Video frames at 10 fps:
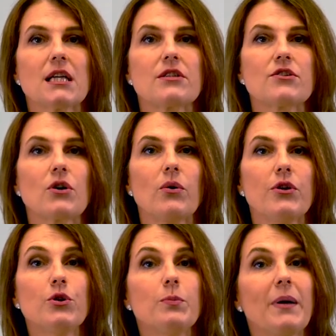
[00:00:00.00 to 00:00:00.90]
So
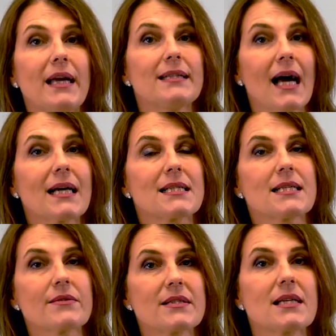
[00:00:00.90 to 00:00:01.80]
you pay
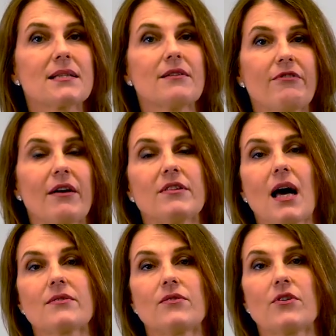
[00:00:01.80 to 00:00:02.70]
taxes on
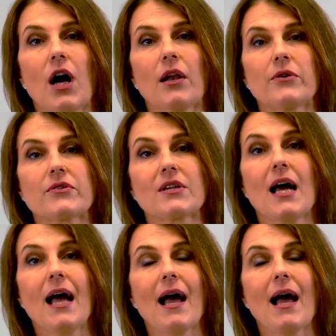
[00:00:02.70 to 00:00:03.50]
$65,000.